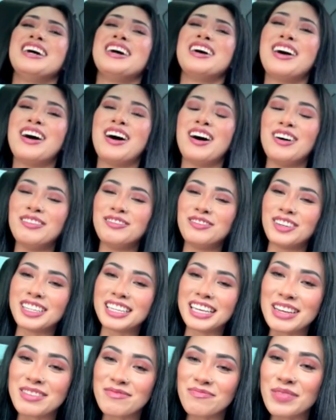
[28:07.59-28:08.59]

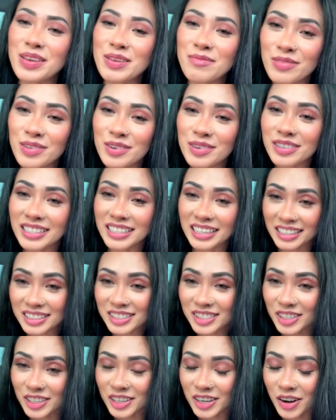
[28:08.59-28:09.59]
Hopefully, people get
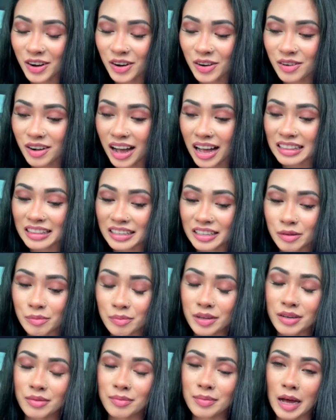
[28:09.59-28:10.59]
to know a little
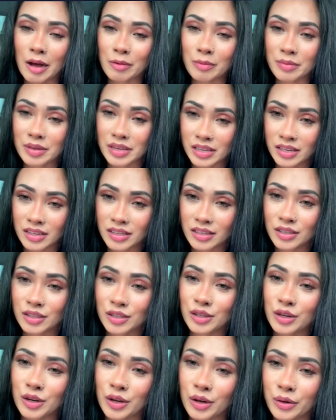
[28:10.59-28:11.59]
bit about me.
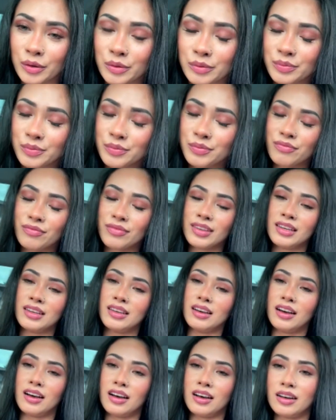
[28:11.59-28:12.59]

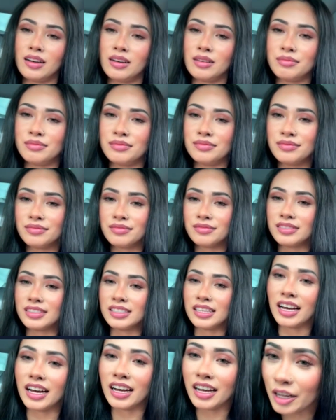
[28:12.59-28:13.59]
Um,
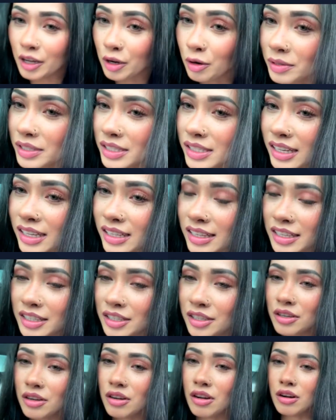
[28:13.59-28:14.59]
yeah, I always get like,
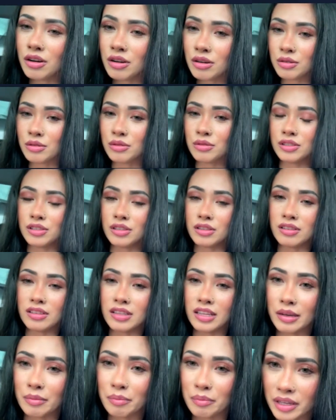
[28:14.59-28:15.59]
oh, you look
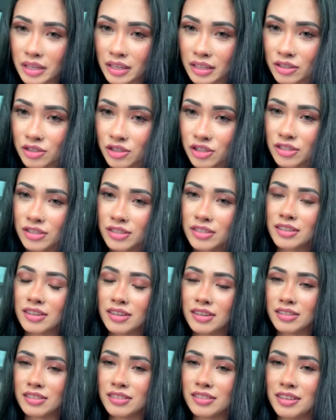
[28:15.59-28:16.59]
like a bitch.
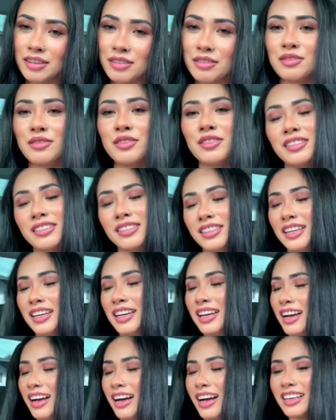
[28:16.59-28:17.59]
Oh,
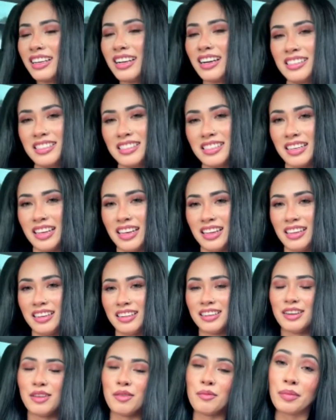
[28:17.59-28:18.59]
I cussed again.
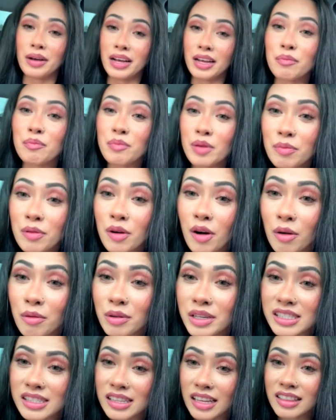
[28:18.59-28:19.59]
But people
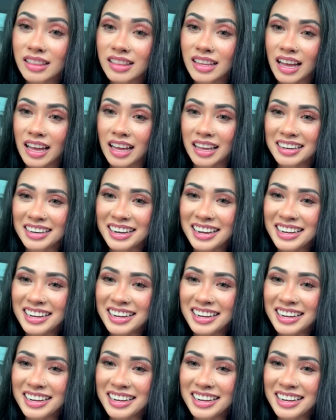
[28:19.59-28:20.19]
always think that,